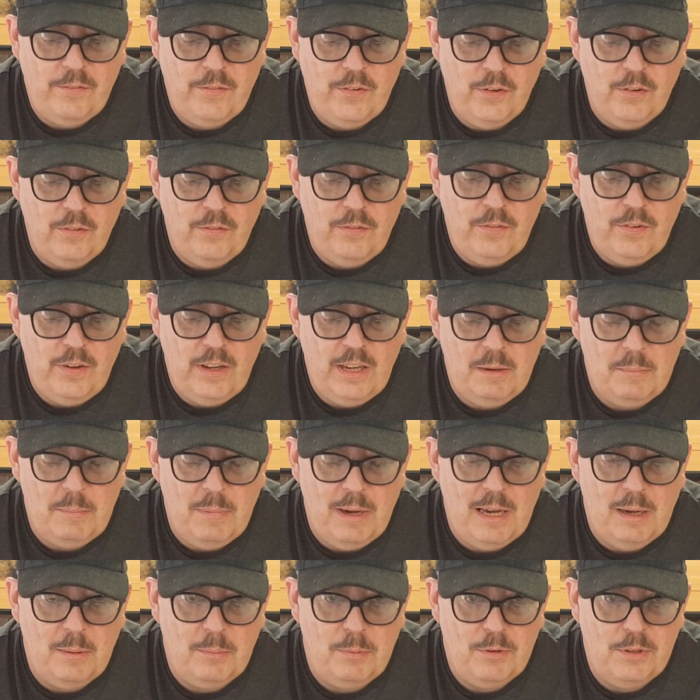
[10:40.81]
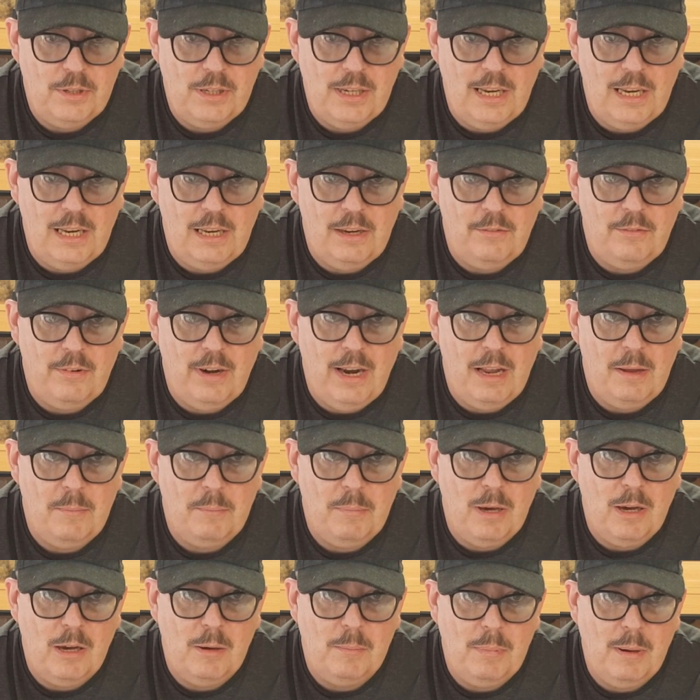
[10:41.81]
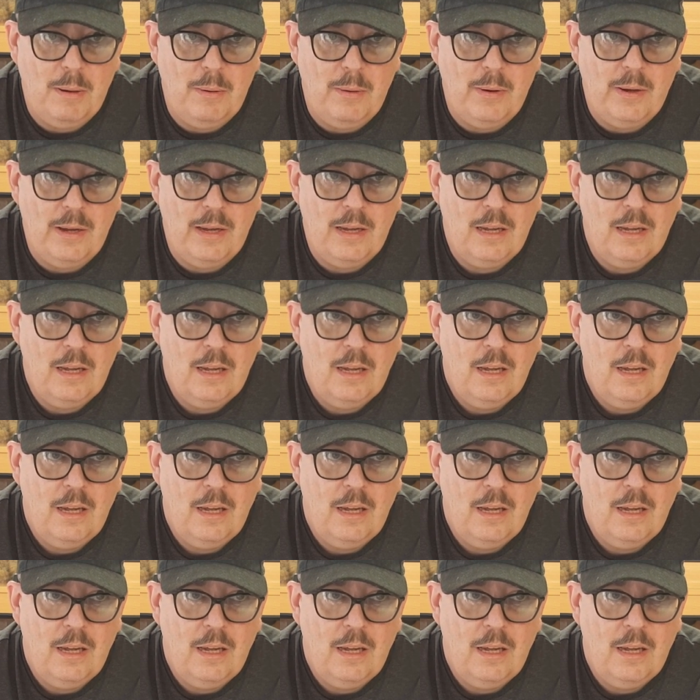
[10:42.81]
foot female Brazilian rainbow boa.